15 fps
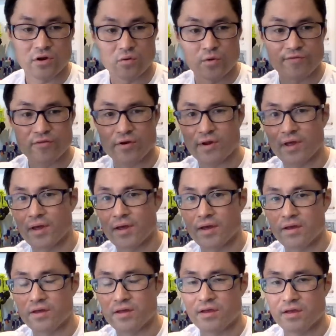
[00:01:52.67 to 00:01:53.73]
we've got
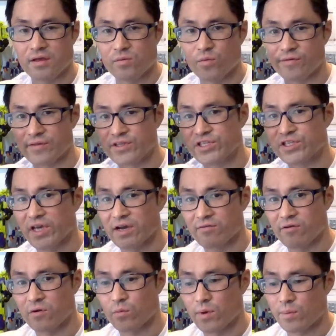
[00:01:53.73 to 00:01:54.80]
a within
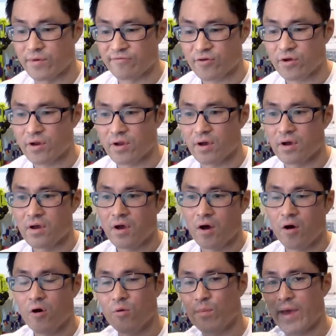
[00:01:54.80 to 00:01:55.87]
CRO where we've got a
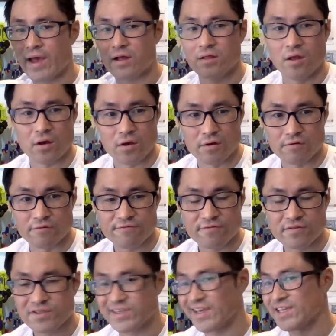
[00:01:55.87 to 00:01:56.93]
whole backlog
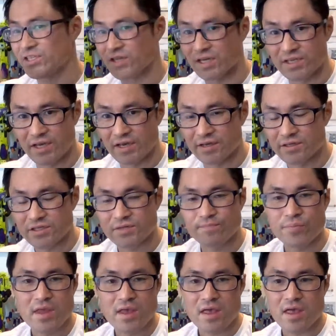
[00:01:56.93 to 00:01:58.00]
of test ideas,
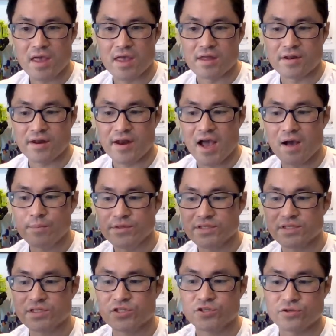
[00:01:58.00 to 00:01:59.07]
and it helps
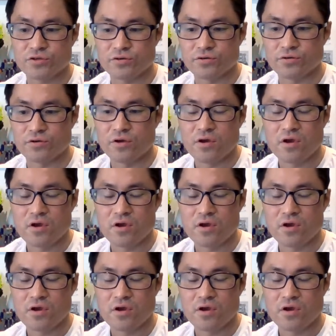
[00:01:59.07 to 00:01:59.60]
us to